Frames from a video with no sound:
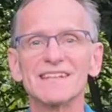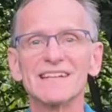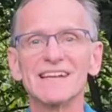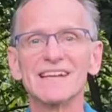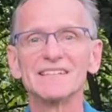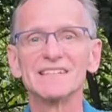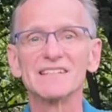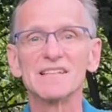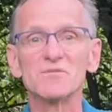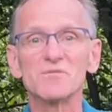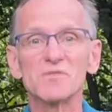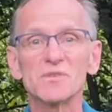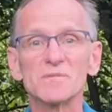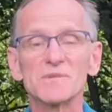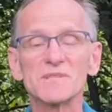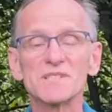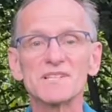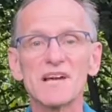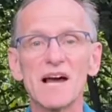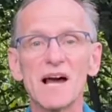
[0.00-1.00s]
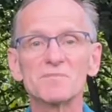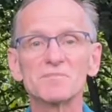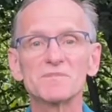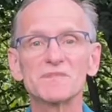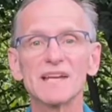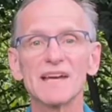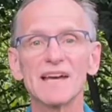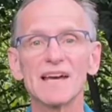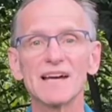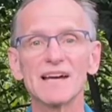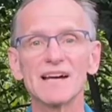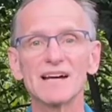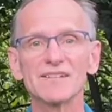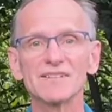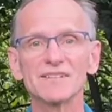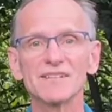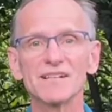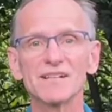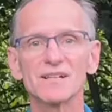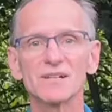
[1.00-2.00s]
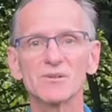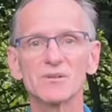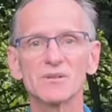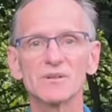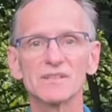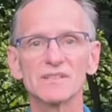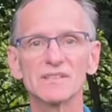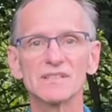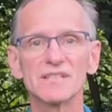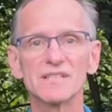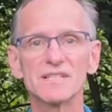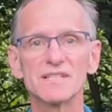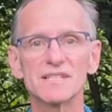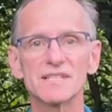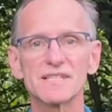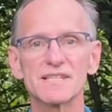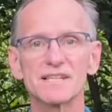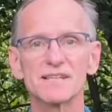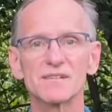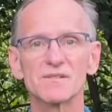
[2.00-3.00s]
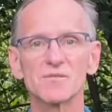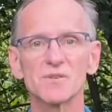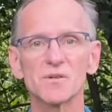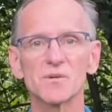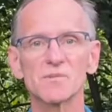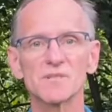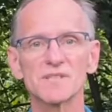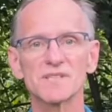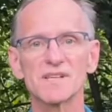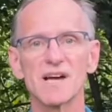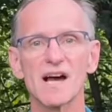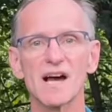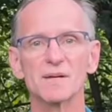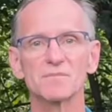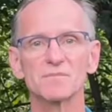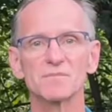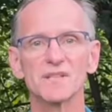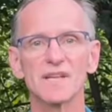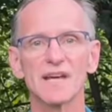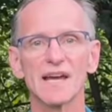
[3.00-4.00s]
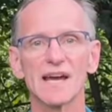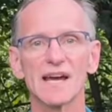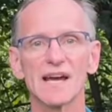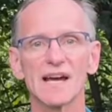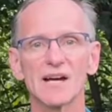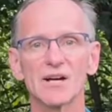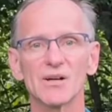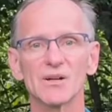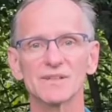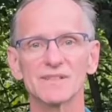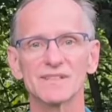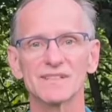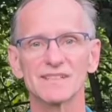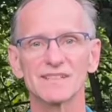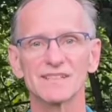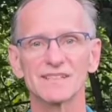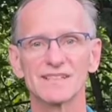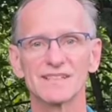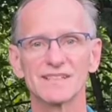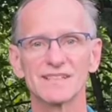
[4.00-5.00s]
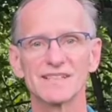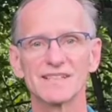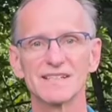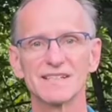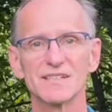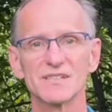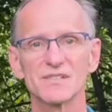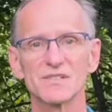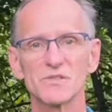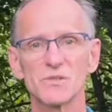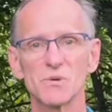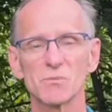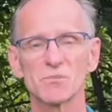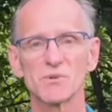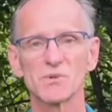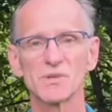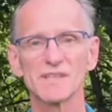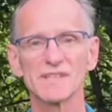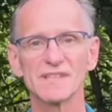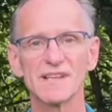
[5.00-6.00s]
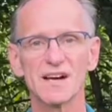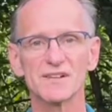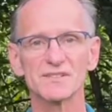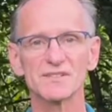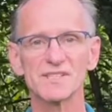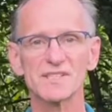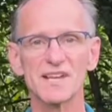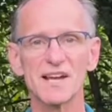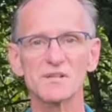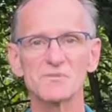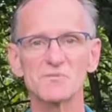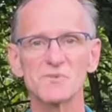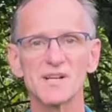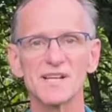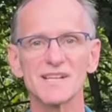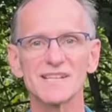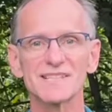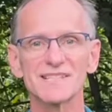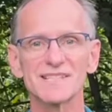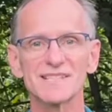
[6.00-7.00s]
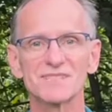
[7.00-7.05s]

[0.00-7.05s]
and then from the top down, release from the top down. So breathe out sideways